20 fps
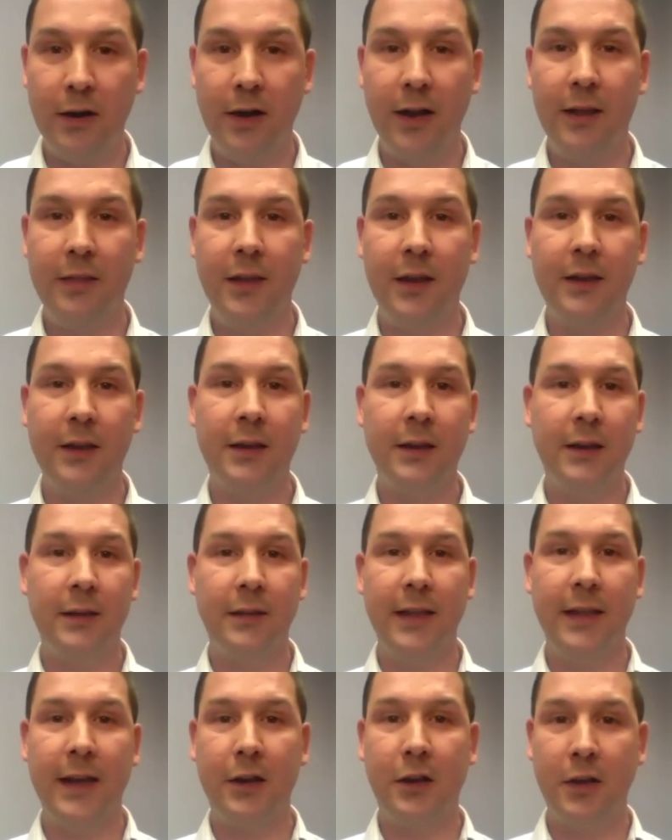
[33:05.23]
And I think
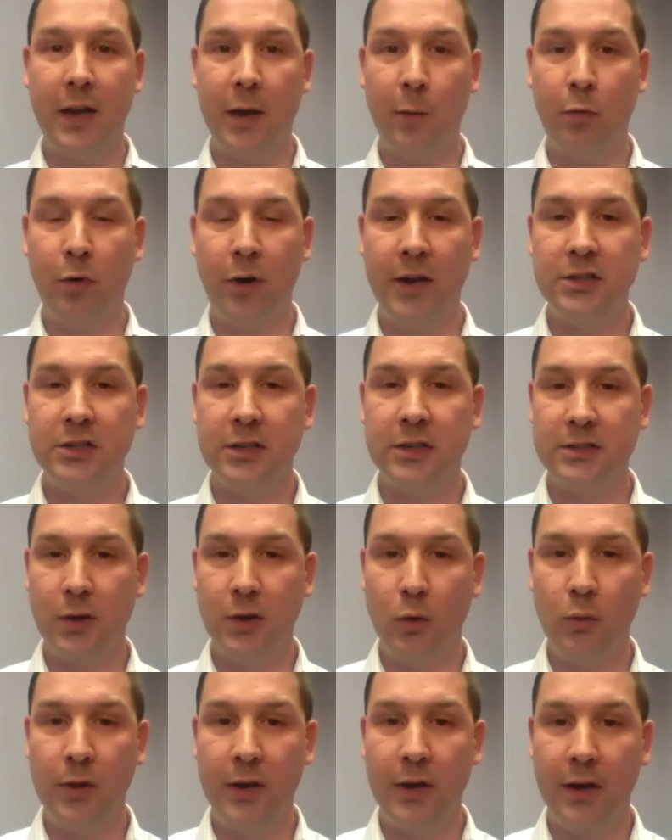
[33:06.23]
that collaboration is
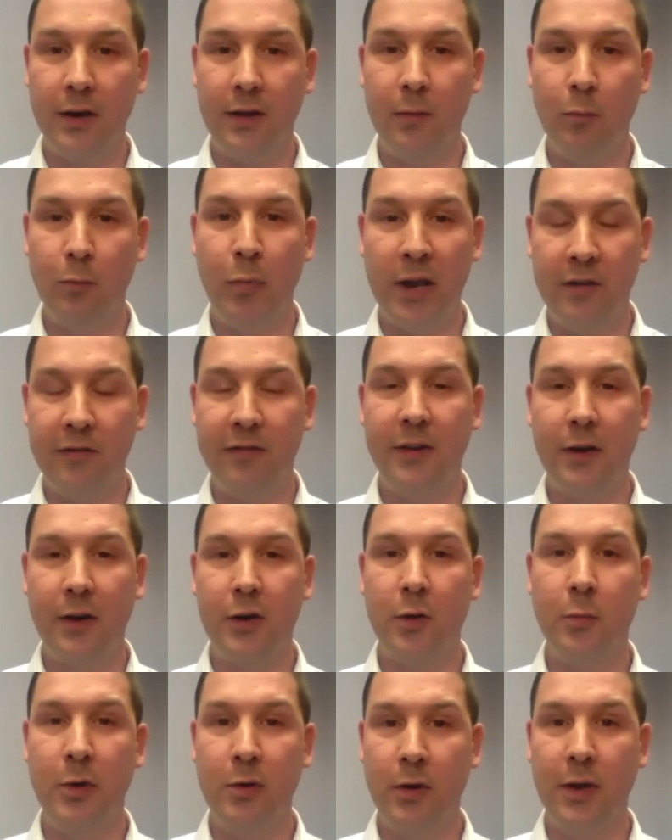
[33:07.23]
only going to benefit our
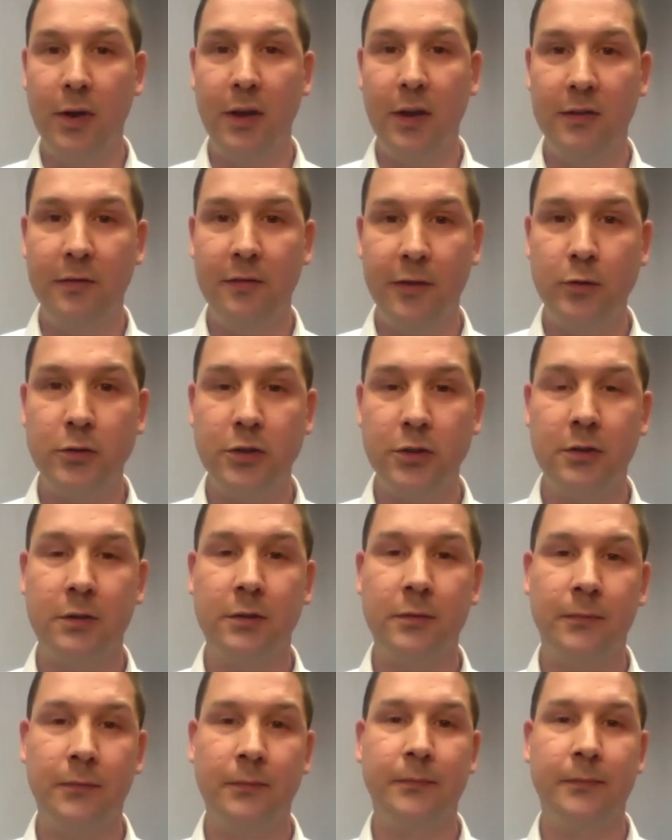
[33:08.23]
community in the future.